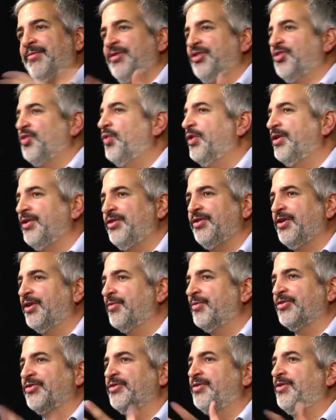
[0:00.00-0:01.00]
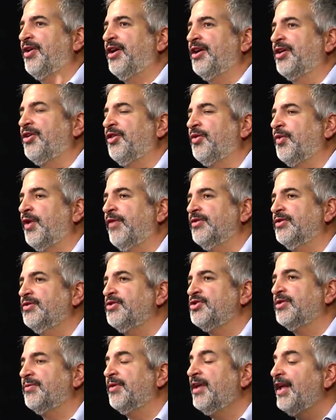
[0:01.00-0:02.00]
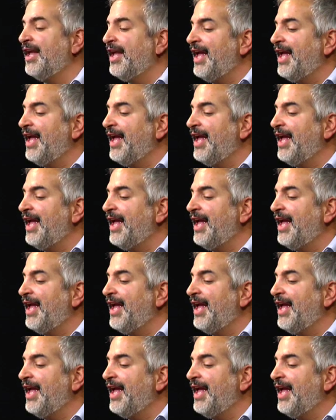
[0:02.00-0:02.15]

Twitter, you could almost chronicle the revolution.